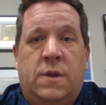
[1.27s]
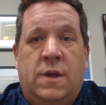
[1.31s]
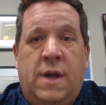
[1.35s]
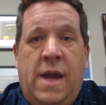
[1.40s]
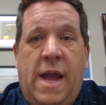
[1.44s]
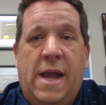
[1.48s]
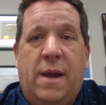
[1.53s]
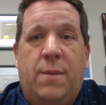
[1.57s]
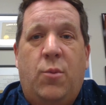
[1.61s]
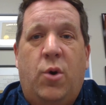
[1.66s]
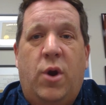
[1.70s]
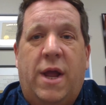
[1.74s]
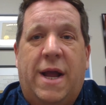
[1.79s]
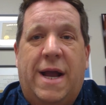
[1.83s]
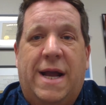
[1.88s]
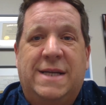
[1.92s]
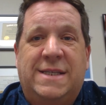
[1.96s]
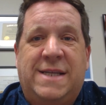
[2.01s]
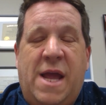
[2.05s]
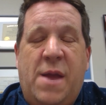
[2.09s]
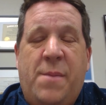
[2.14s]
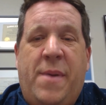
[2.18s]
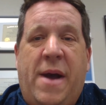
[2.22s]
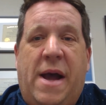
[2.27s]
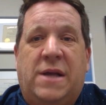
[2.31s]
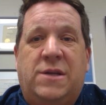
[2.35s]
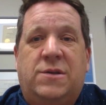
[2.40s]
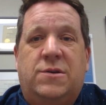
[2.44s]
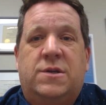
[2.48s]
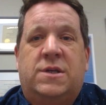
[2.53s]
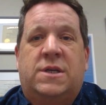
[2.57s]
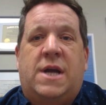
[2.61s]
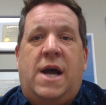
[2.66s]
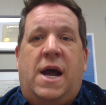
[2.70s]
Hey, good morning, guys. Hey,
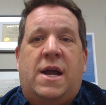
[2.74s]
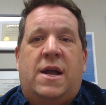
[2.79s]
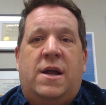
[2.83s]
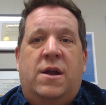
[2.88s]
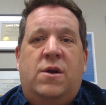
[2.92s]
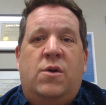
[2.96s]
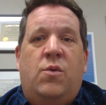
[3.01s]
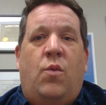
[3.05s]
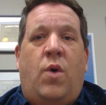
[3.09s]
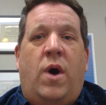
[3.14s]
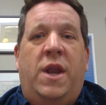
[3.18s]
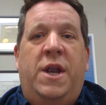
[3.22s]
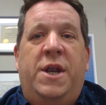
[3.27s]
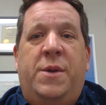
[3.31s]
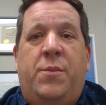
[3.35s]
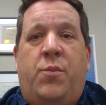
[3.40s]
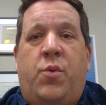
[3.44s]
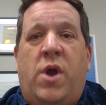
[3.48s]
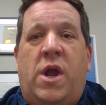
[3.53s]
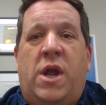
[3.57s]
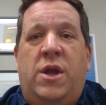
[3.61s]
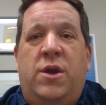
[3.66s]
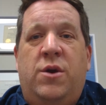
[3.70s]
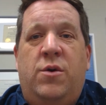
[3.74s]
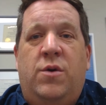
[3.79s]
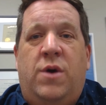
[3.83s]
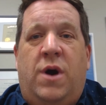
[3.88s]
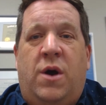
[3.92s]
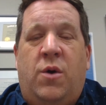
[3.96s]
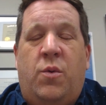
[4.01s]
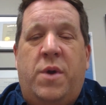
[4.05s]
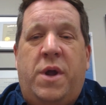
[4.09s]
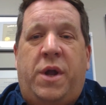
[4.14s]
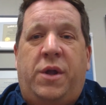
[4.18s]
Pastor Scott here, wanting to bring you
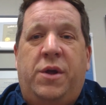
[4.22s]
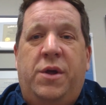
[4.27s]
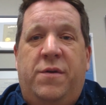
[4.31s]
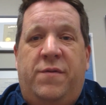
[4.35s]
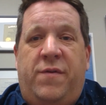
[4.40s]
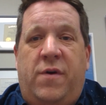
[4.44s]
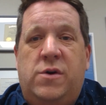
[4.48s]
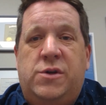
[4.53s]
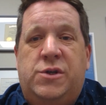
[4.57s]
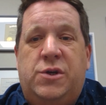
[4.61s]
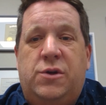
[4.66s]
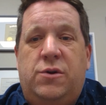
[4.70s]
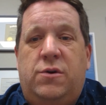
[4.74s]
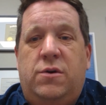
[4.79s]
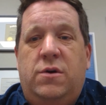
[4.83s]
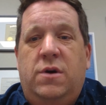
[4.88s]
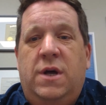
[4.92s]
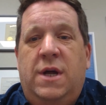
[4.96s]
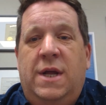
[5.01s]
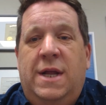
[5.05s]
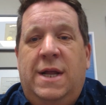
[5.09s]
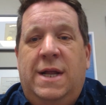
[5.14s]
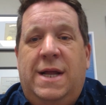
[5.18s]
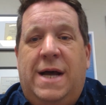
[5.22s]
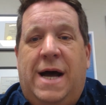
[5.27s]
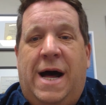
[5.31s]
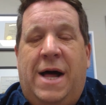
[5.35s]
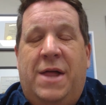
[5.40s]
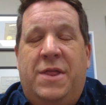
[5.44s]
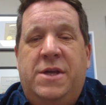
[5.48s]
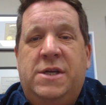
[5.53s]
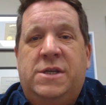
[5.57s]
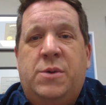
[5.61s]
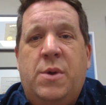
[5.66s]
a weekly devotional.
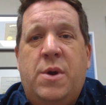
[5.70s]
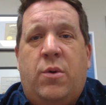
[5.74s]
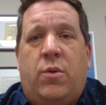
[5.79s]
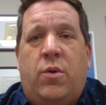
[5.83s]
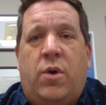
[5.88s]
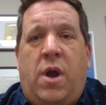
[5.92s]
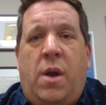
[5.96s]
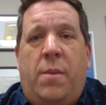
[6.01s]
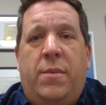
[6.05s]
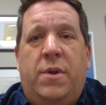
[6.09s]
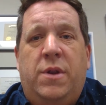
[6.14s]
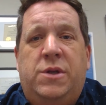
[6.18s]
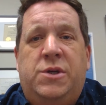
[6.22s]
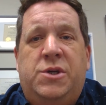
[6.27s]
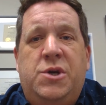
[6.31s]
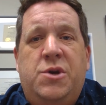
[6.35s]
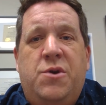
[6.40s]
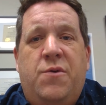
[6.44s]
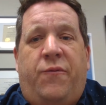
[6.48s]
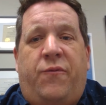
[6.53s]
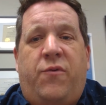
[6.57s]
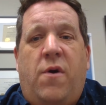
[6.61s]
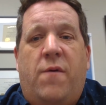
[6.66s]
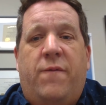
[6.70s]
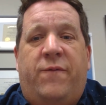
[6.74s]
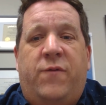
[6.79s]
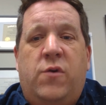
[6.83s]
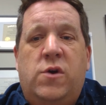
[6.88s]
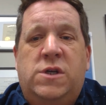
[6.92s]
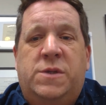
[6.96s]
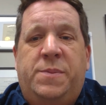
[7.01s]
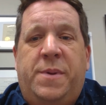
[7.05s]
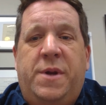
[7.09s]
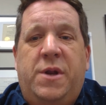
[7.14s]
This week, we're coming to you from
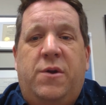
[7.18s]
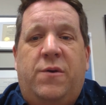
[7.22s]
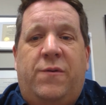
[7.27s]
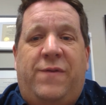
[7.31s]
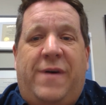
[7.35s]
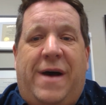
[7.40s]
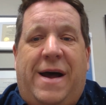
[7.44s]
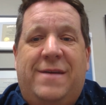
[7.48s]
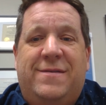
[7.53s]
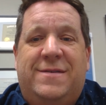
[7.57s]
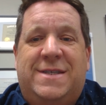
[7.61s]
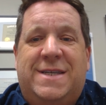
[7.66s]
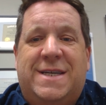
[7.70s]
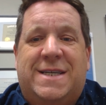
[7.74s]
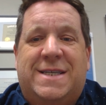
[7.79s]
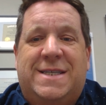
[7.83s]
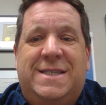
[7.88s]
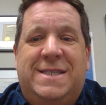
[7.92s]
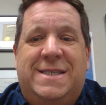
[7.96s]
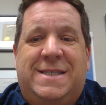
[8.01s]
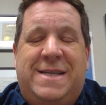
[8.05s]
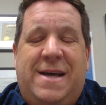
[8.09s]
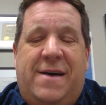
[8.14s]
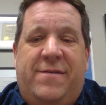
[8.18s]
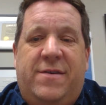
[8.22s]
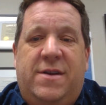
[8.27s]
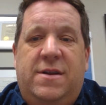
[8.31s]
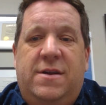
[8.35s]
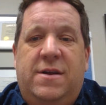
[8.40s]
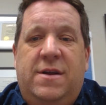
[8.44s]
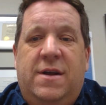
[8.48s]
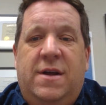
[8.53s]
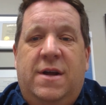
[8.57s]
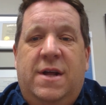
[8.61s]
1 Peter 5, 6, and 7.
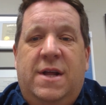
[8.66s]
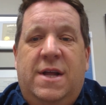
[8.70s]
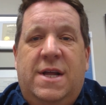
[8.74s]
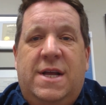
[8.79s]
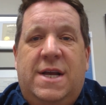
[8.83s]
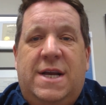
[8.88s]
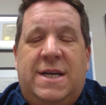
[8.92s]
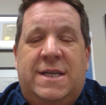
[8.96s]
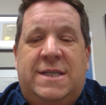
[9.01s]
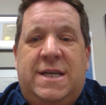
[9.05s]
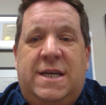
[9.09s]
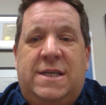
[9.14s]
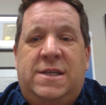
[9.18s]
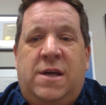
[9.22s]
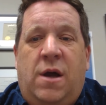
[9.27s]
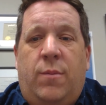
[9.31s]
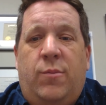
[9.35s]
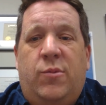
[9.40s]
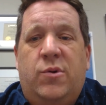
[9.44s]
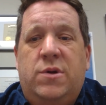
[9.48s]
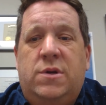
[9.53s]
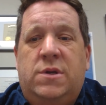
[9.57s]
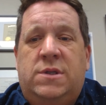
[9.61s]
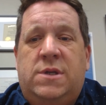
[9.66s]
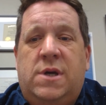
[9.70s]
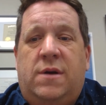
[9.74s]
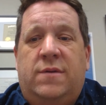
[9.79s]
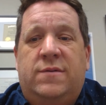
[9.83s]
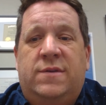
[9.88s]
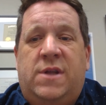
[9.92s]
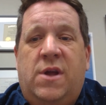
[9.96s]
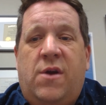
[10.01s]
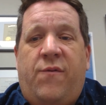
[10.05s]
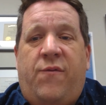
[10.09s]
It says, Humble
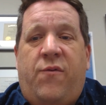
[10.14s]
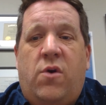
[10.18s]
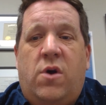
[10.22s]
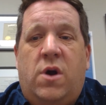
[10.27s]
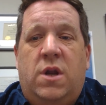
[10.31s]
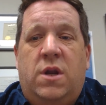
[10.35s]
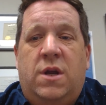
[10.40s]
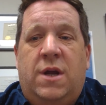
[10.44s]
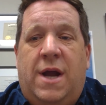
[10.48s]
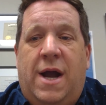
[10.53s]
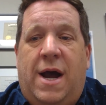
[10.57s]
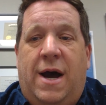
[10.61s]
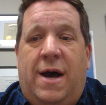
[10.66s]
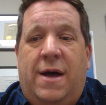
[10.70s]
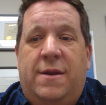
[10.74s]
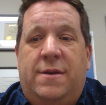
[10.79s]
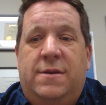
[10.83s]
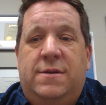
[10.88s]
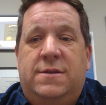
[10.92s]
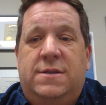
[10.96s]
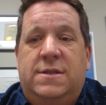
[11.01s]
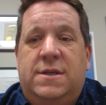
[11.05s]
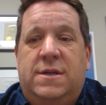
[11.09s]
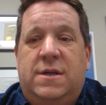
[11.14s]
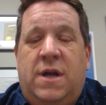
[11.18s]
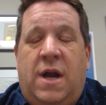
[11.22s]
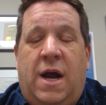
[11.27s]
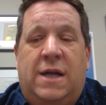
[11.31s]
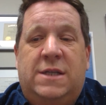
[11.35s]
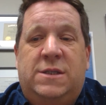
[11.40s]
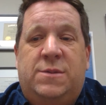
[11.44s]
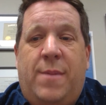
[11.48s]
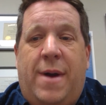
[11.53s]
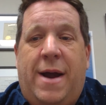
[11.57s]
yourselves, therefore, unto God,
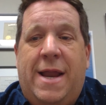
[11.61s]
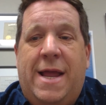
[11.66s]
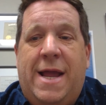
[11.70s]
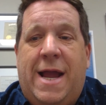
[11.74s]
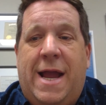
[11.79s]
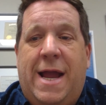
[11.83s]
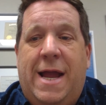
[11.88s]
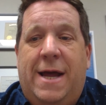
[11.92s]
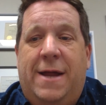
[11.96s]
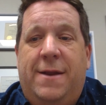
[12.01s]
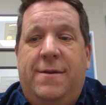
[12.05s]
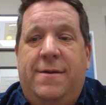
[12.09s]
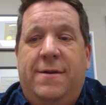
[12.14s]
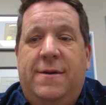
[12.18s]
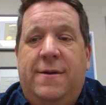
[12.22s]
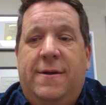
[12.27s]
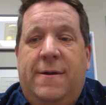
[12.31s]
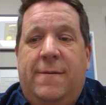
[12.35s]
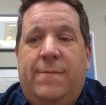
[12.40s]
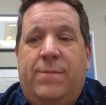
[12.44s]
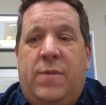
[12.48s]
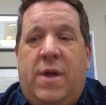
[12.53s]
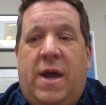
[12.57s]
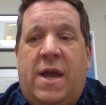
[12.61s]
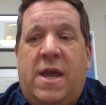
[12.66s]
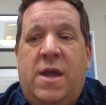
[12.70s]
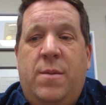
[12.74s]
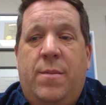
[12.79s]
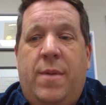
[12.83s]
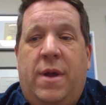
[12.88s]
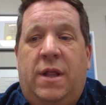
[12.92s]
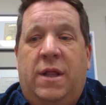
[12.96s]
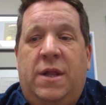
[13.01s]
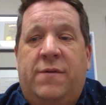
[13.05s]
God's mighty hand, that he
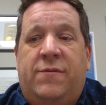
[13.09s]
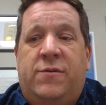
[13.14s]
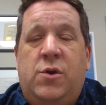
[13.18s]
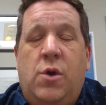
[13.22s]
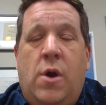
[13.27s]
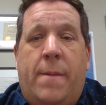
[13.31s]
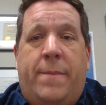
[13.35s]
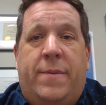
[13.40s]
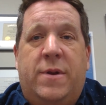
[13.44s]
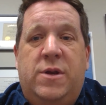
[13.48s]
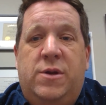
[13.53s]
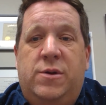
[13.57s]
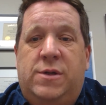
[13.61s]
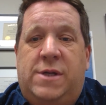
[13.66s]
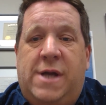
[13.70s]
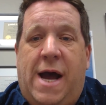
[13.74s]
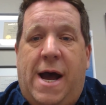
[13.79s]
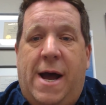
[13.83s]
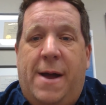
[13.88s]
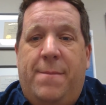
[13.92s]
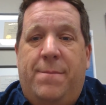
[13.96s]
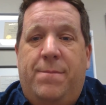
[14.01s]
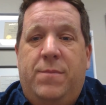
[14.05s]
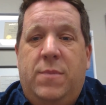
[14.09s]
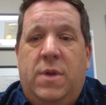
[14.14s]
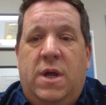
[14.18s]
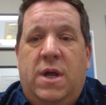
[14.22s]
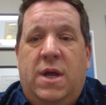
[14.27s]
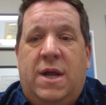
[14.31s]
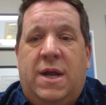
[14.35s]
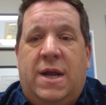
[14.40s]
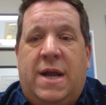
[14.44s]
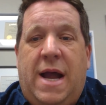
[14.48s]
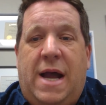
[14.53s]
may lift you up in due time.
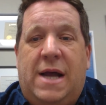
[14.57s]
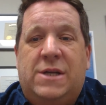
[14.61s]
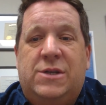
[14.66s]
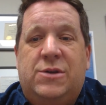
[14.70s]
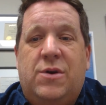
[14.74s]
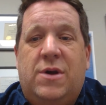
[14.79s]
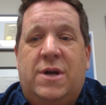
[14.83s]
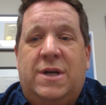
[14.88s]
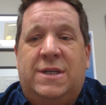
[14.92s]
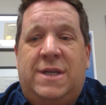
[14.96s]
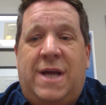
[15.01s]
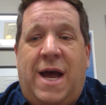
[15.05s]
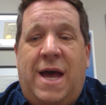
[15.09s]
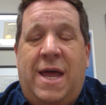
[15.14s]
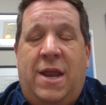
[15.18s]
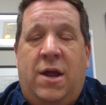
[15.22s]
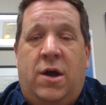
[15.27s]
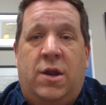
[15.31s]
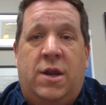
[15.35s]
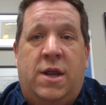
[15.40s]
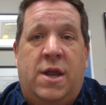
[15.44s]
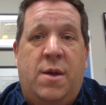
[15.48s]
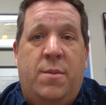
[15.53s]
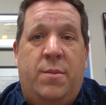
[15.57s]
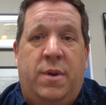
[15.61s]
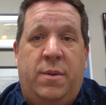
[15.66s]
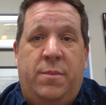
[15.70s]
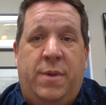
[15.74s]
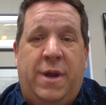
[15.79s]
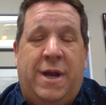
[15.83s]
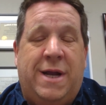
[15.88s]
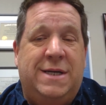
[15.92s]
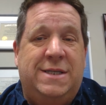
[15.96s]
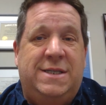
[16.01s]
Cast your anxiety on him, and
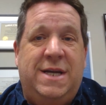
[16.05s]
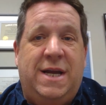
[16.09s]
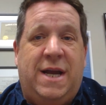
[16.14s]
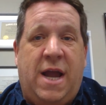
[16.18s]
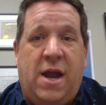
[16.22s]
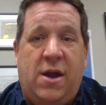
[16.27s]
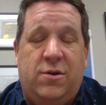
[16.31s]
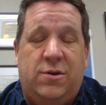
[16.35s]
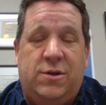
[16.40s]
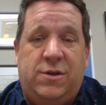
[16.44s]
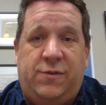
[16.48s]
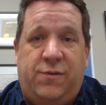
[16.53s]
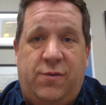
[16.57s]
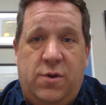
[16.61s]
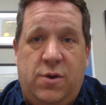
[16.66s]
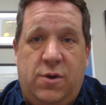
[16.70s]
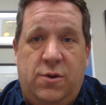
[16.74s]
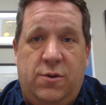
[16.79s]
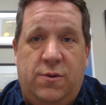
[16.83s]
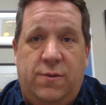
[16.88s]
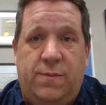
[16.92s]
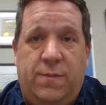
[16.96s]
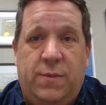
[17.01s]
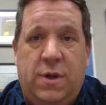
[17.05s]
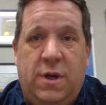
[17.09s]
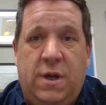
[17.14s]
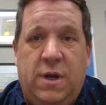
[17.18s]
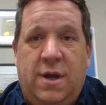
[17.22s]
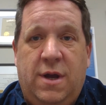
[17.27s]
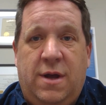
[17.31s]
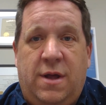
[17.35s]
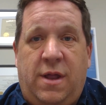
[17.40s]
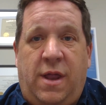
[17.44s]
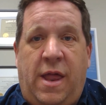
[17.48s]
because he cares for you.
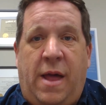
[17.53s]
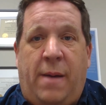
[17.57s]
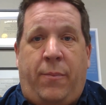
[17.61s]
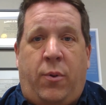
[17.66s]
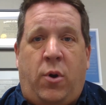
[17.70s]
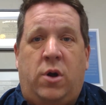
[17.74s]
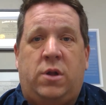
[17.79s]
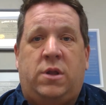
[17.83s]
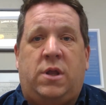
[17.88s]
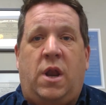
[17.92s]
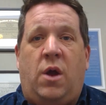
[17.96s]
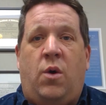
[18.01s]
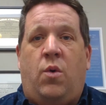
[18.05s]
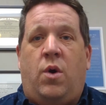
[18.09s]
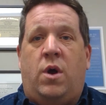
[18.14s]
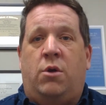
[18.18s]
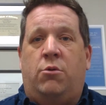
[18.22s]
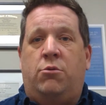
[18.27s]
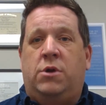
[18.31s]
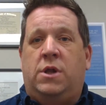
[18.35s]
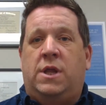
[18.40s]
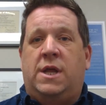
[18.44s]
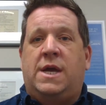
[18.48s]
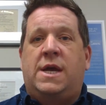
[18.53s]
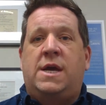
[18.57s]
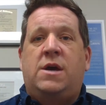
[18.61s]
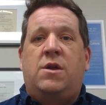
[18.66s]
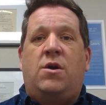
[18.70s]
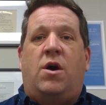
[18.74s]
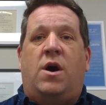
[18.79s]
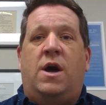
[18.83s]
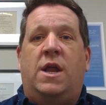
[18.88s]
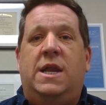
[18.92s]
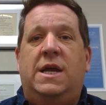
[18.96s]
Now, that part that I want to really hit
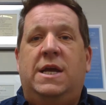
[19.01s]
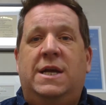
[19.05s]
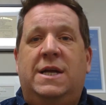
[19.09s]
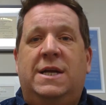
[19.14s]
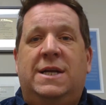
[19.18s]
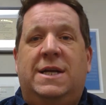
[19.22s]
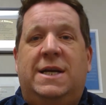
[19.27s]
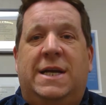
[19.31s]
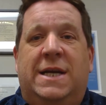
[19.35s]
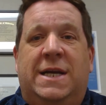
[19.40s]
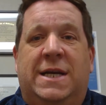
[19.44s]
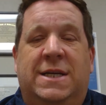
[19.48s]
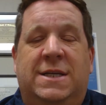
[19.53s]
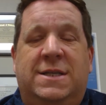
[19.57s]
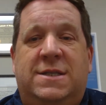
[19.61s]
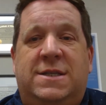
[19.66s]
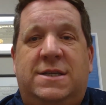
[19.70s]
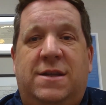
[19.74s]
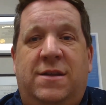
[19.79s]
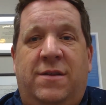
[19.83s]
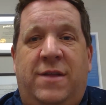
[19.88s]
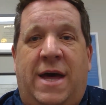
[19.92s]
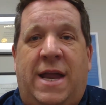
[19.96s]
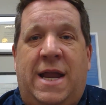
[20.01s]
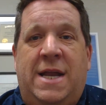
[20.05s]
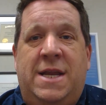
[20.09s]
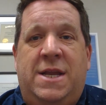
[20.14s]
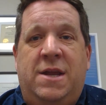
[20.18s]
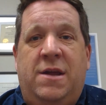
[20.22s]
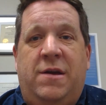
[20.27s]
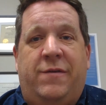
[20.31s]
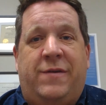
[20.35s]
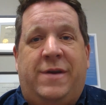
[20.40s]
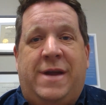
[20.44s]
on is that
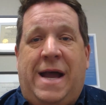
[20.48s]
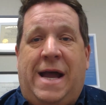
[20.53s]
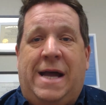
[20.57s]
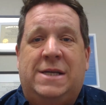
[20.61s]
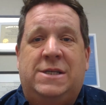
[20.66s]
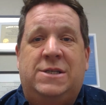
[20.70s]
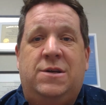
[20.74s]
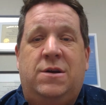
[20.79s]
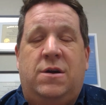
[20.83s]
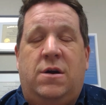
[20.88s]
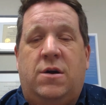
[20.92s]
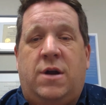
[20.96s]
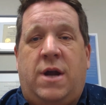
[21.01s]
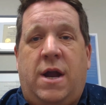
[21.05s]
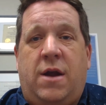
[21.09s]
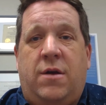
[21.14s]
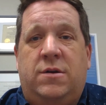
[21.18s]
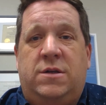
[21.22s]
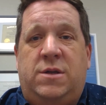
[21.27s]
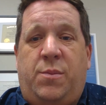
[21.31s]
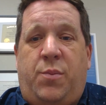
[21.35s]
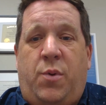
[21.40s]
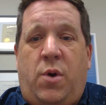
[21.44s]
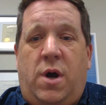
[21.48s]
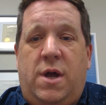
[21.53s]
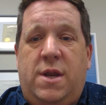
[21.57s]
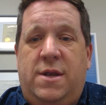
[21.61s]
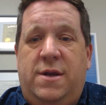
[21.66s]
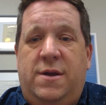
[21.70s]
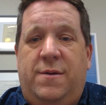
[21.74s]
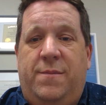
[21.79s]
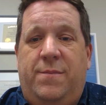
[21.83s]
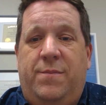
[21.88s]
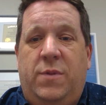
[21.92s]
idea of casting our cares upon
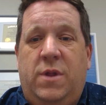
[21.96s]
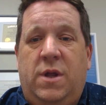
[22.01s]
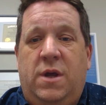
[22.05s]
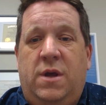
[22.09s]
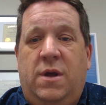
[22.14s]
him.